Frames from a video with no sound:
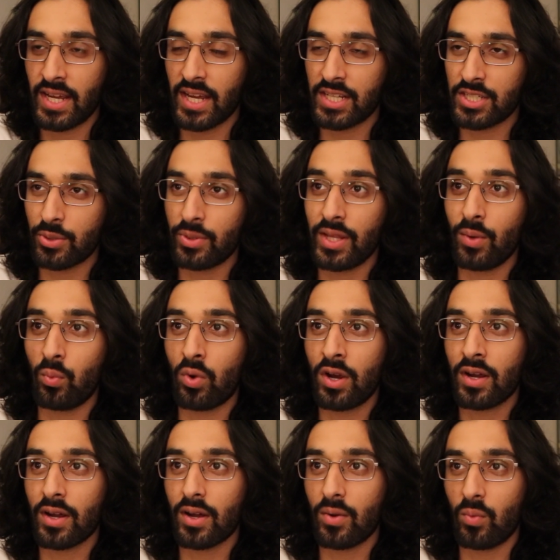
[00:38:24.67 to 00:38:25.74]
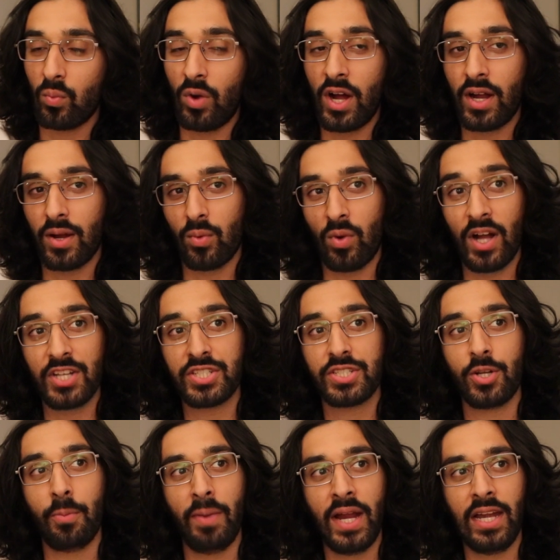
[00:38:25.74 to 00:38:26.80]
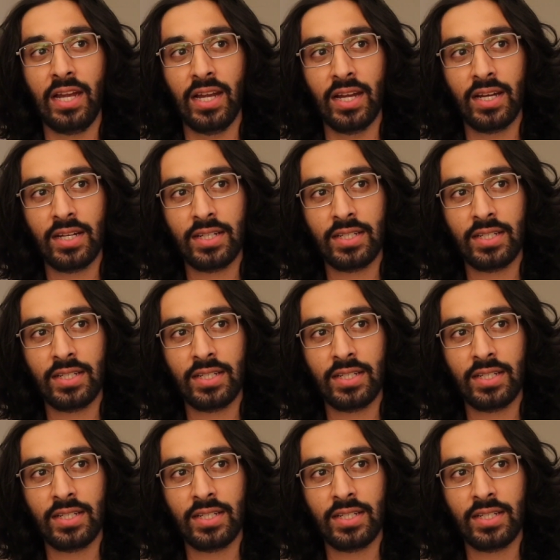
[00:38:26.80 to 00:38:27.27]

And so when they watch so many,